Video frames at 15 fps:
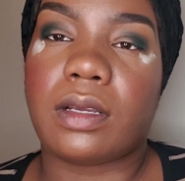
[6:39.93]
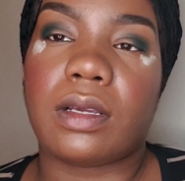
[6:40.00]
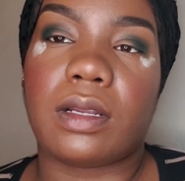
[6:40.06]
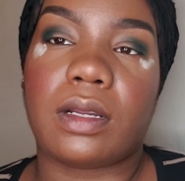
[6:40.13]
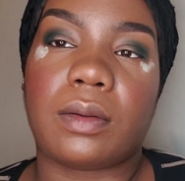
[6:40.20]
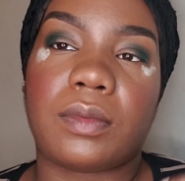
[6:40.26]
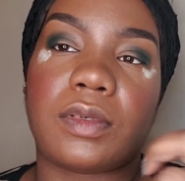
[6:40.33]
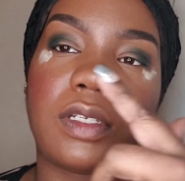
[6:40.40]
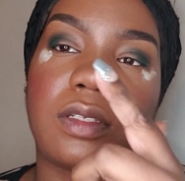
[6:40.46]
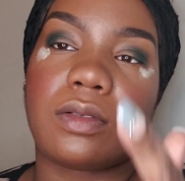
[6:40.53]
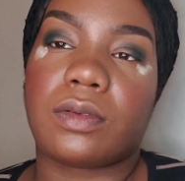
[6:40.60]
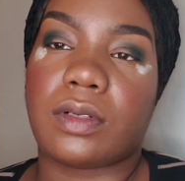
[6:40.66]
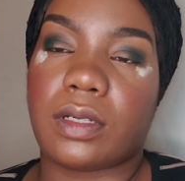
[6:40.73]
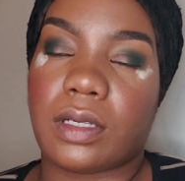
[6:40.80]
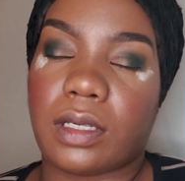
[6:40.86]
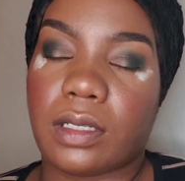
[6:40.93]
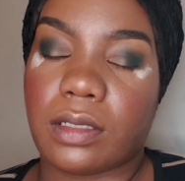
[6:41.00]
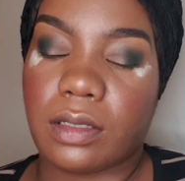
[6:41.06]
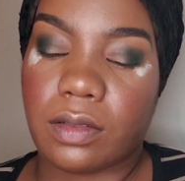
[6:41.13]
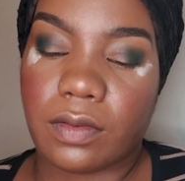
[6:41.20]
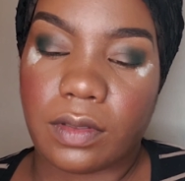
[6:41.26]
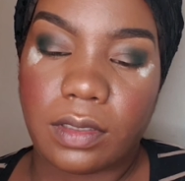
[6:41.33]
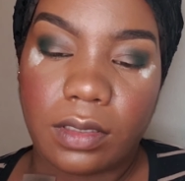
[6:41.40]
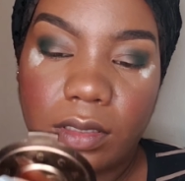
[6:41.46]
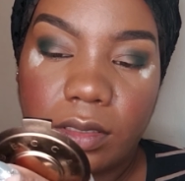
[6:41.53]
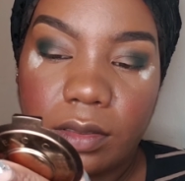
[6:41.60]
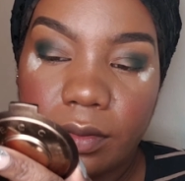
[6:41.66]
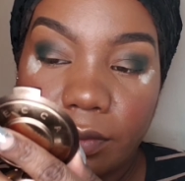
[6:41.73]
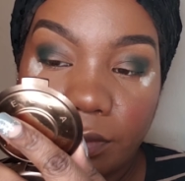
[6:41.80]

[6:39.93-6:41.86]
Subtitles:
and I'm just gonna cut the crease.